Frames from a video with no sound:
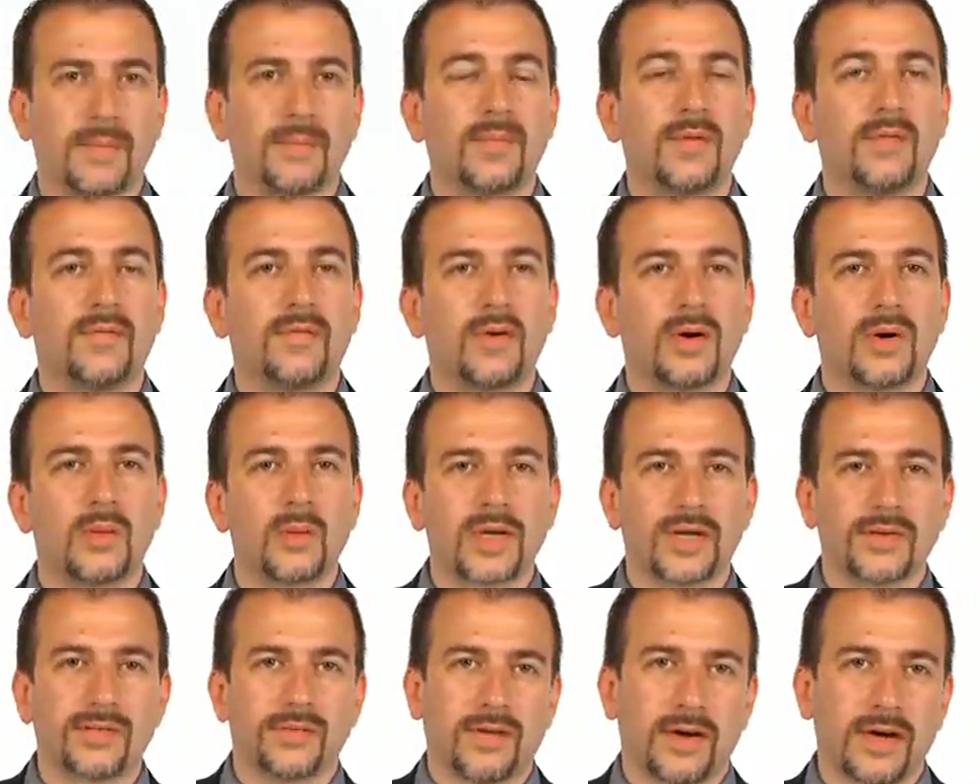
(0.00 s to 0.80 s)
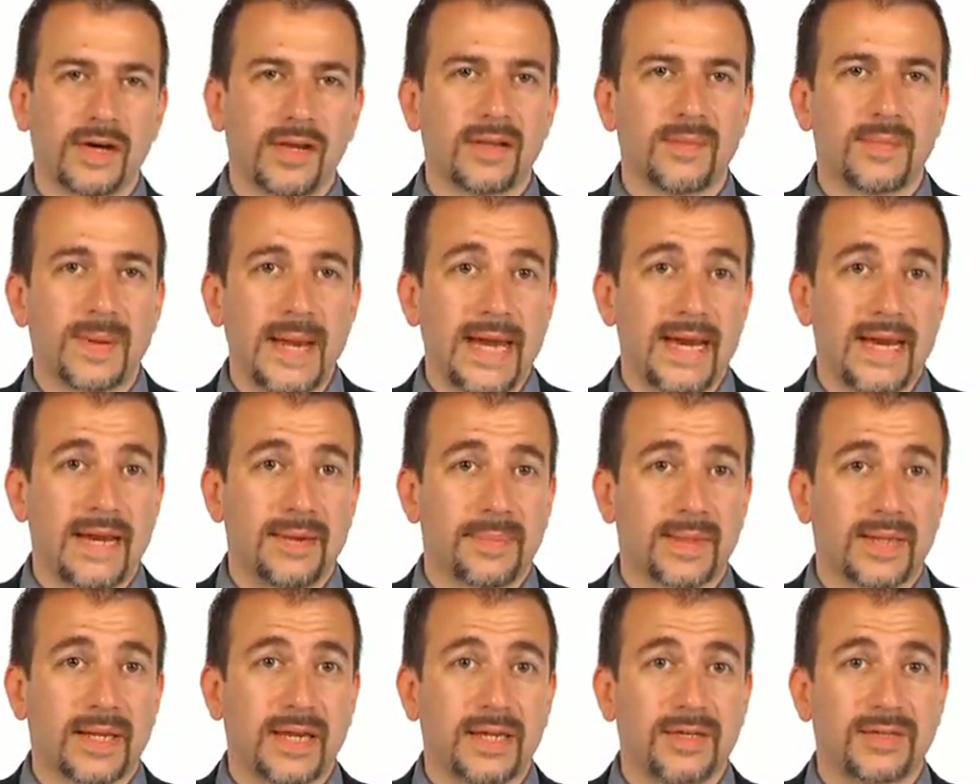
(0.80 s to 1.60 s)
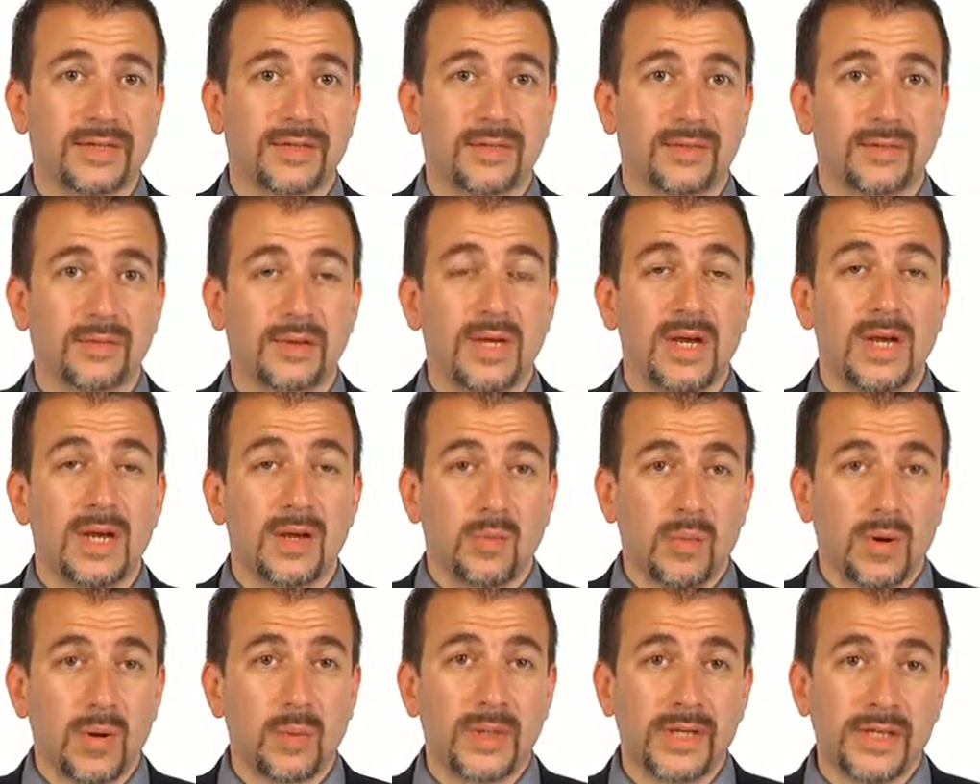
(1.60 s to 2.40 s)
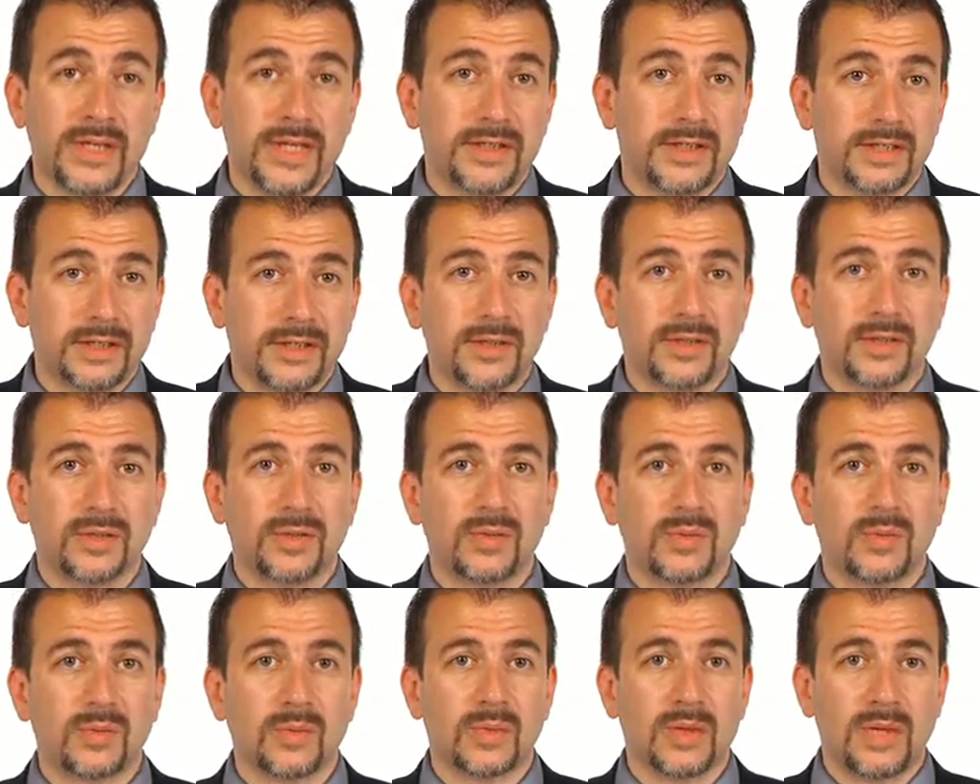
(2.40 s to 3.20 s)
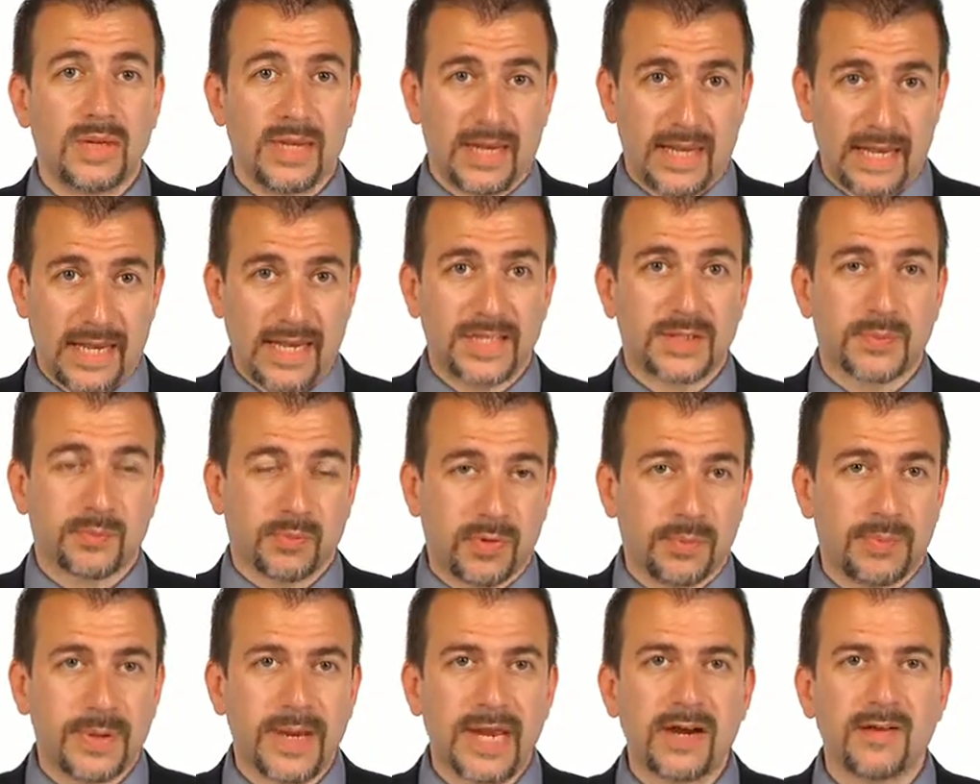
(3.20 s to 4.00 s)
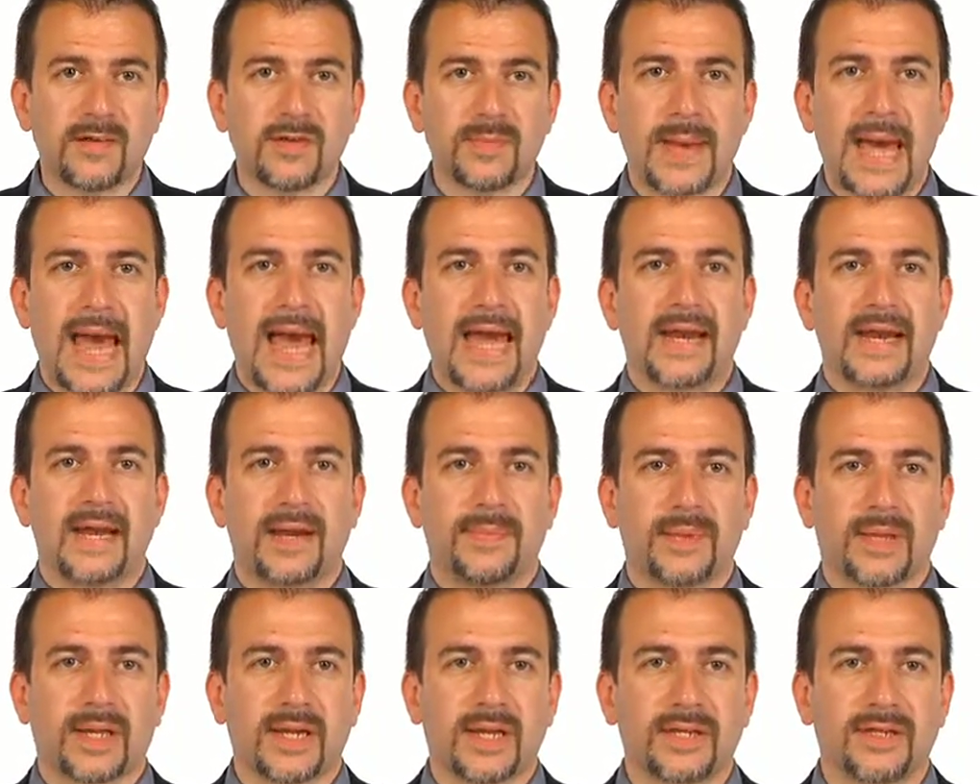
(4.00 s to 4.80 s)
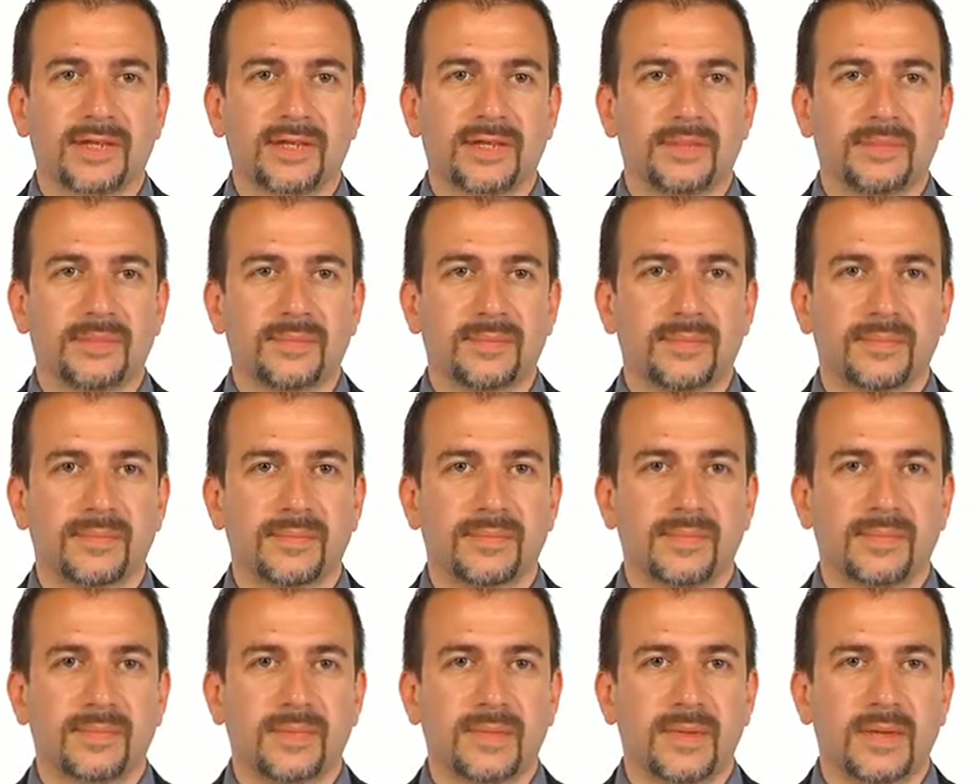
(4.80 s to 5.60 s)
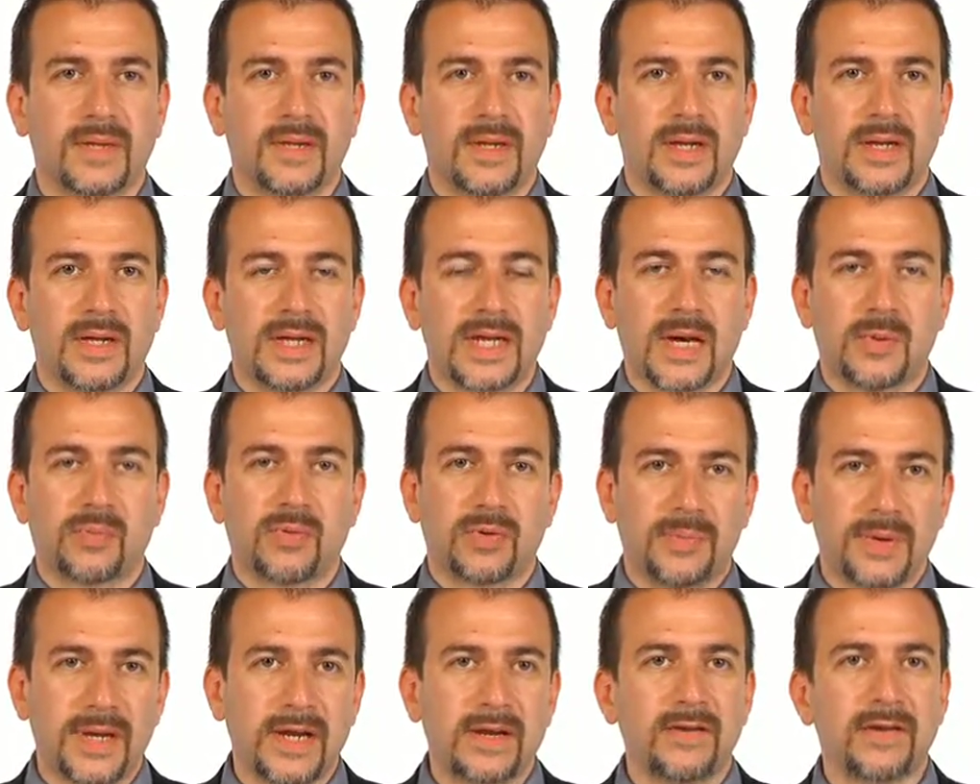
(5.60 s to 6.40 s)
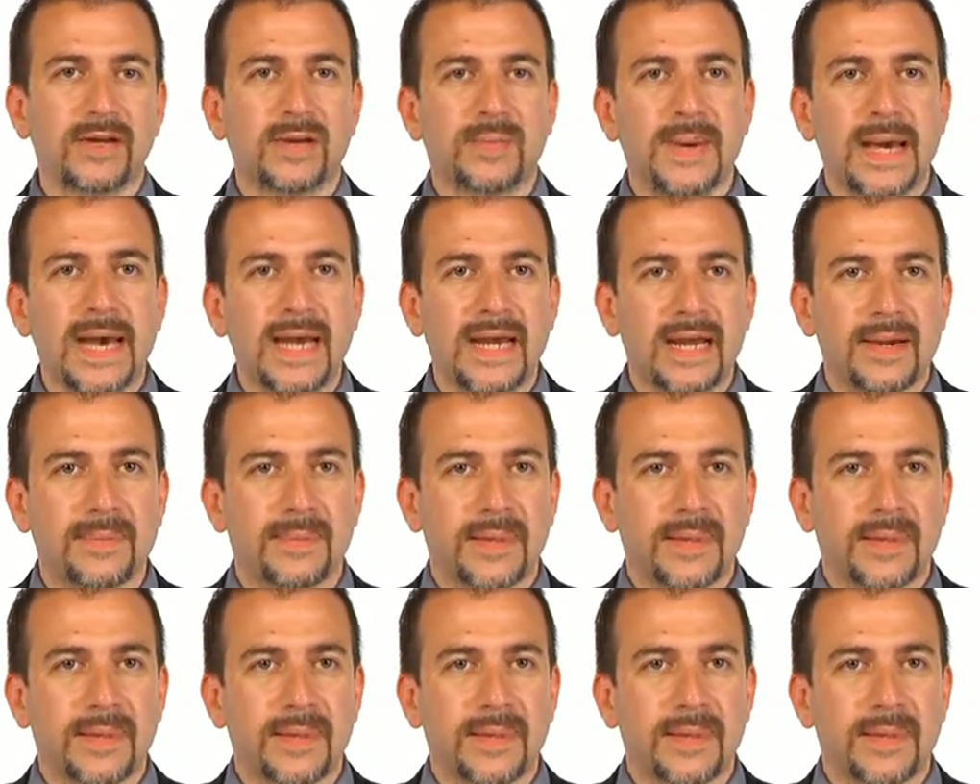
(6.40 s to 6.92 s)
Before we can file a patent application, what we need to do is prepare a patent application. Now, preparing a patent